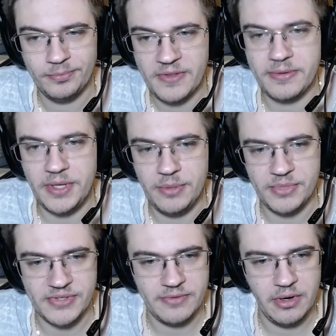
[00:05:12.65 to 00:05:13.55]

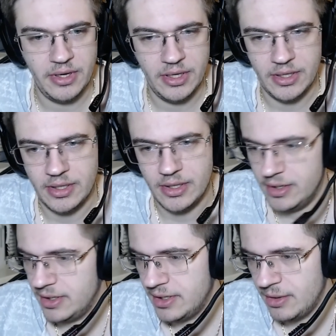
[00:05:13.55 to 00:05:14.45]
theme is very
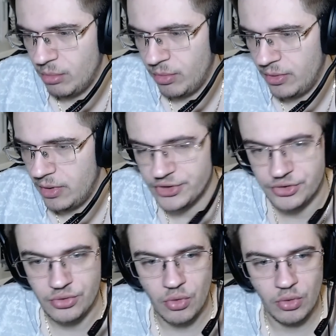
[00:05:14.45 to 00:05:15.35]

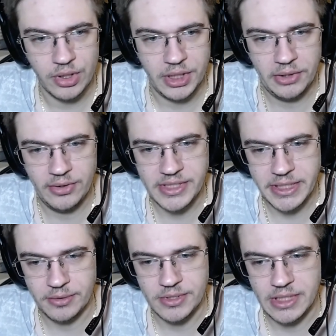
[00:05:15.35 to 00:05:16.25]
strong in
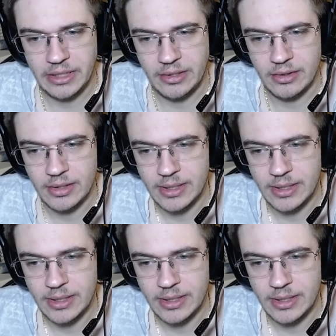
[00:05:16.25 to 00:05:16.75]
Attack on Titan.